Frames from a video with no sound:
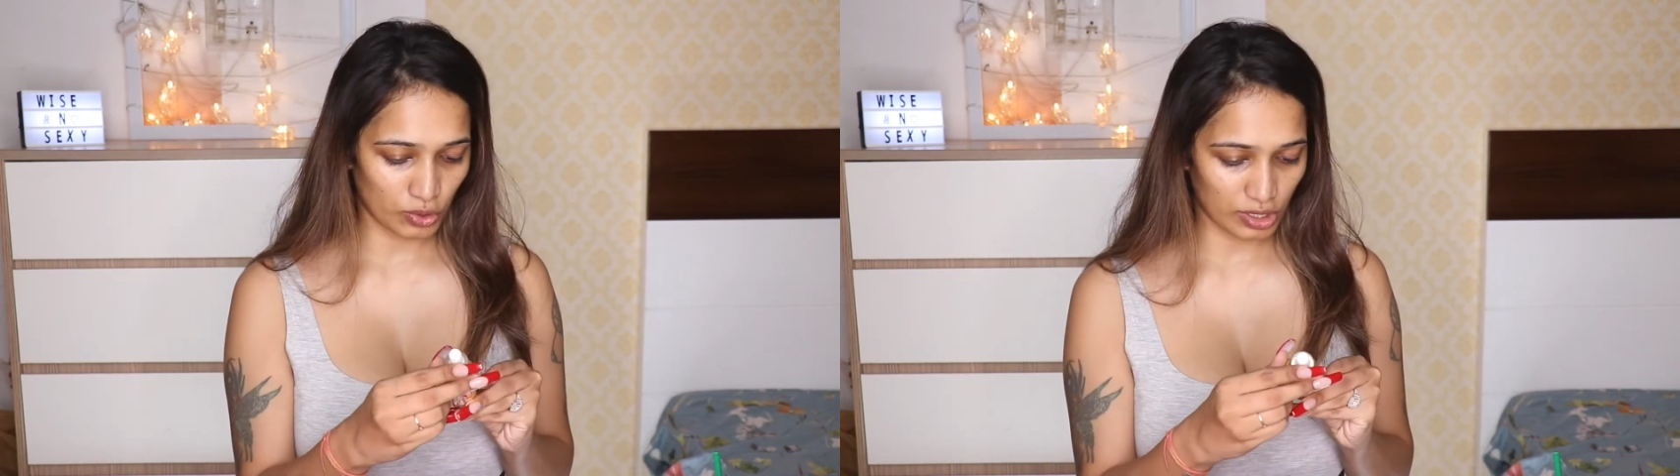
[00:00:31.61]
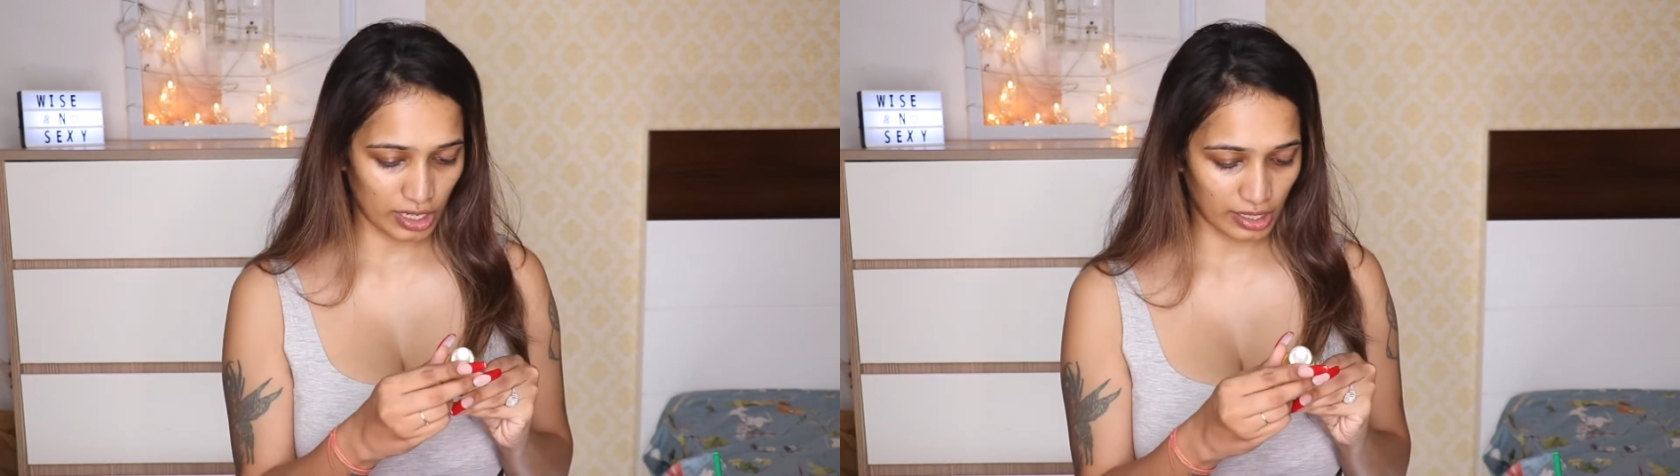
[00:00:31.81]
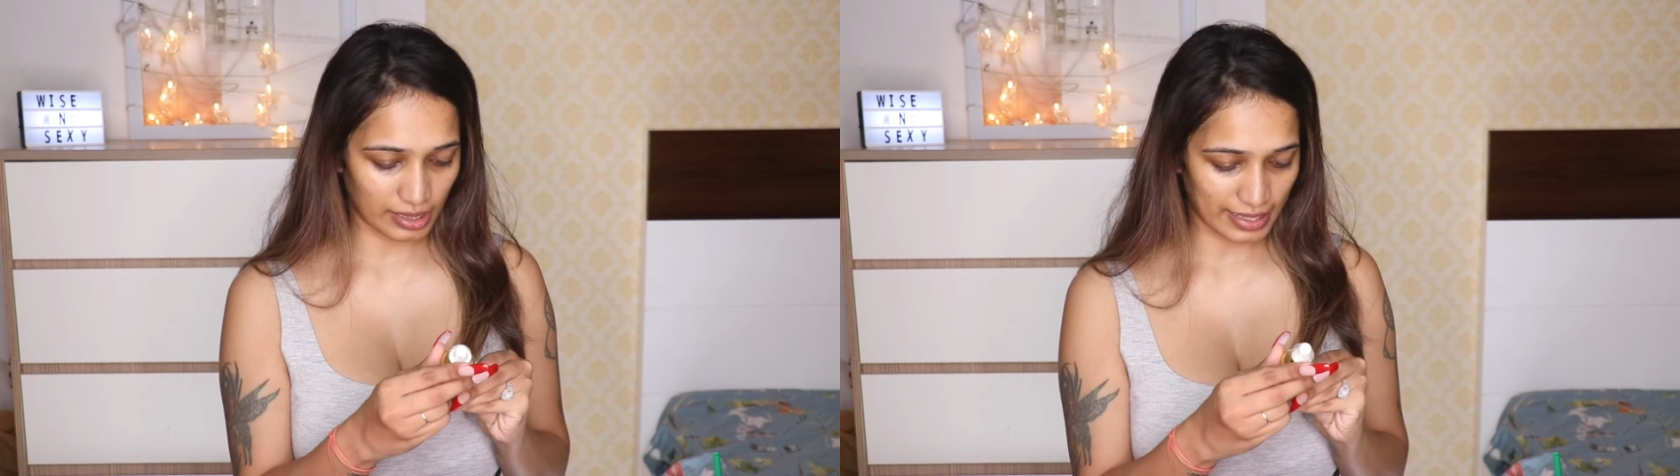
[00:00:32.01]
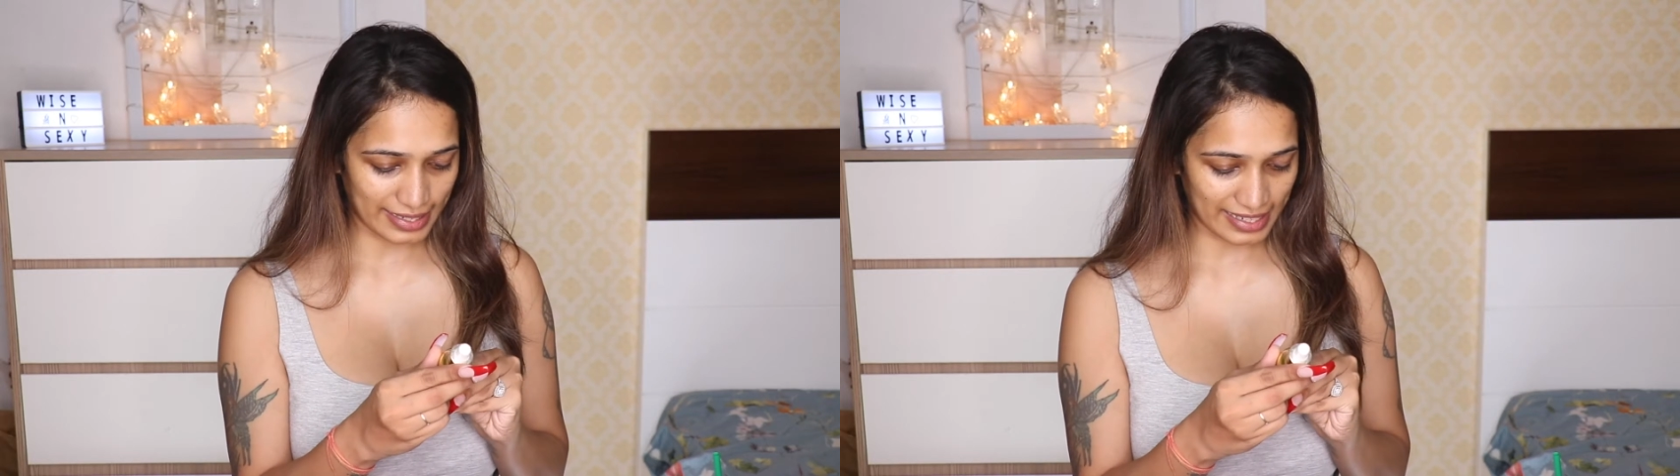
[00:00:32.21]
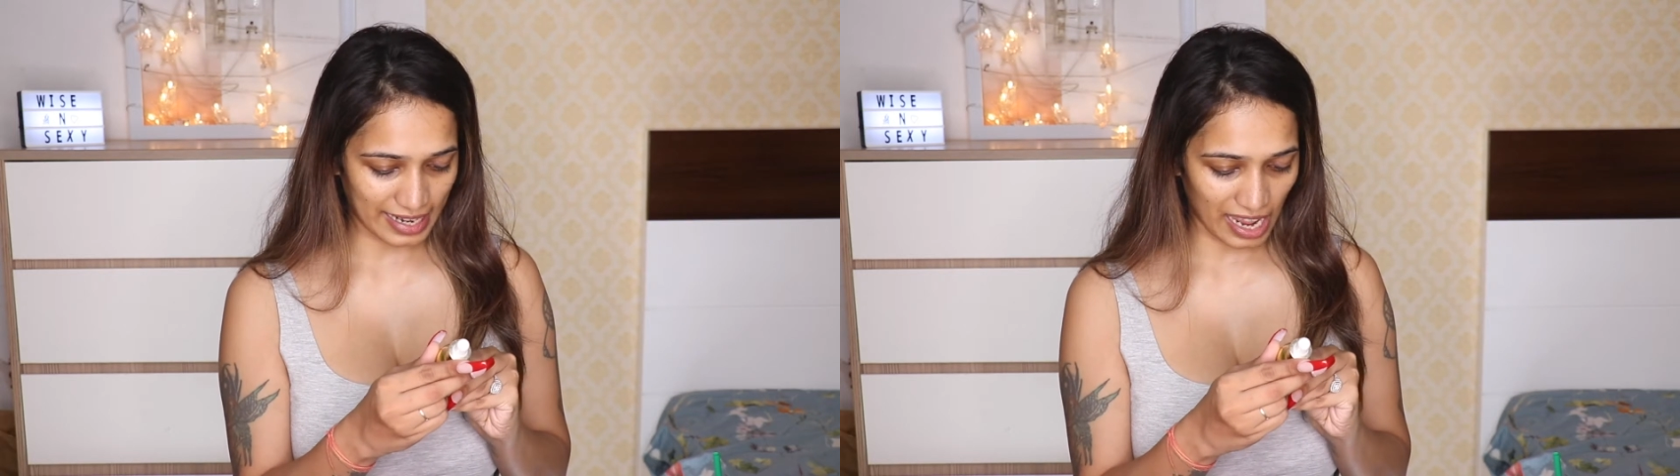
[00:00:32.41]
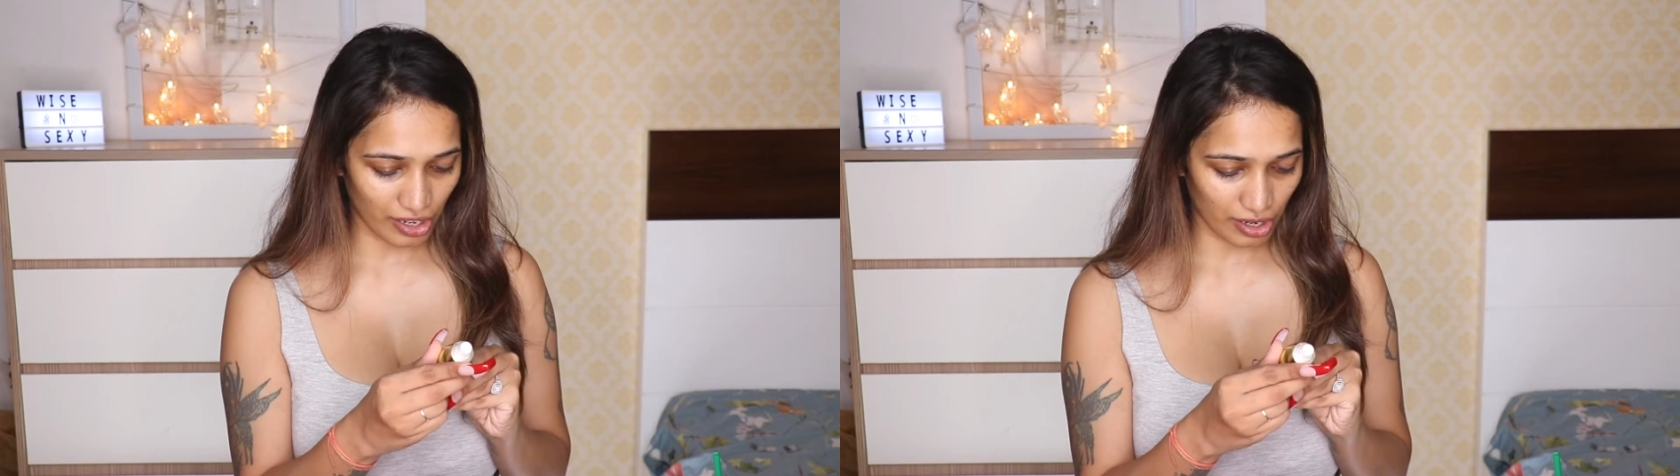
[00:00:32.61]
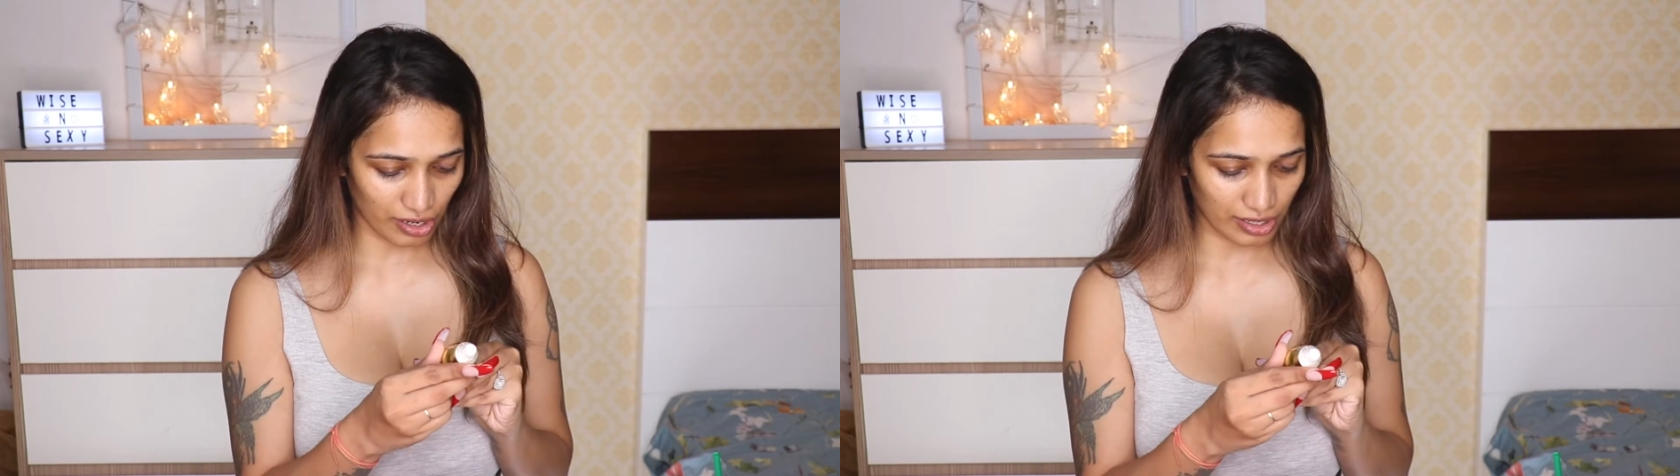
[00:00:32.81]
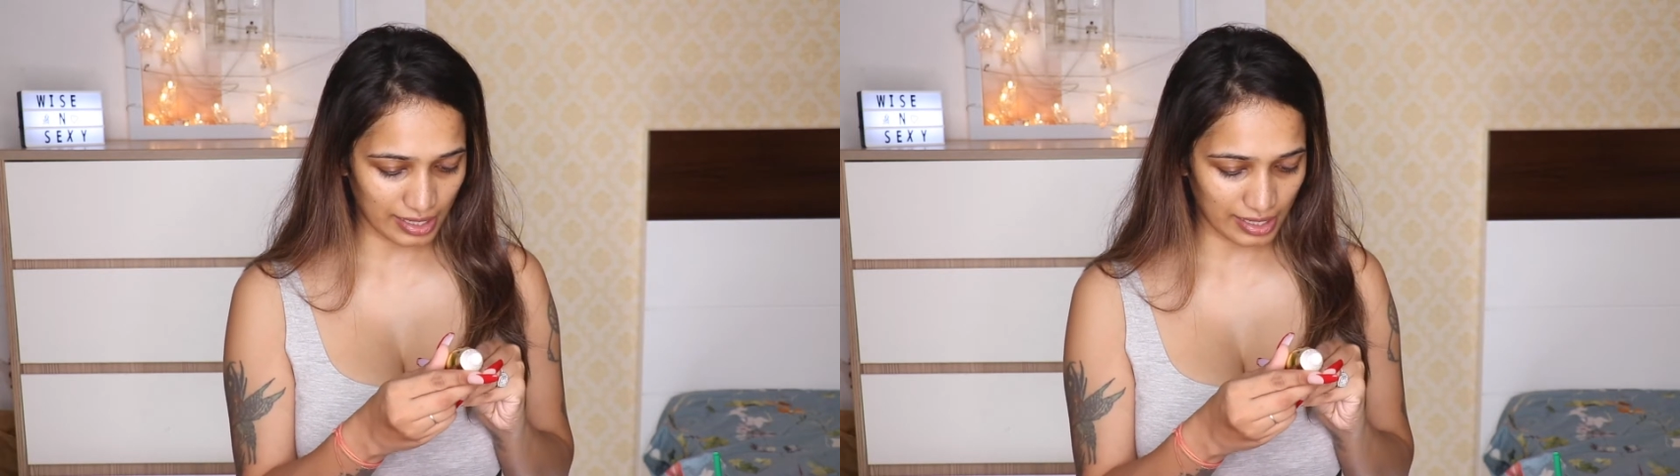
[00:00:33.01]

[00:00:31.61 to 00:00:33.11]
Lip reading: take this Nykaa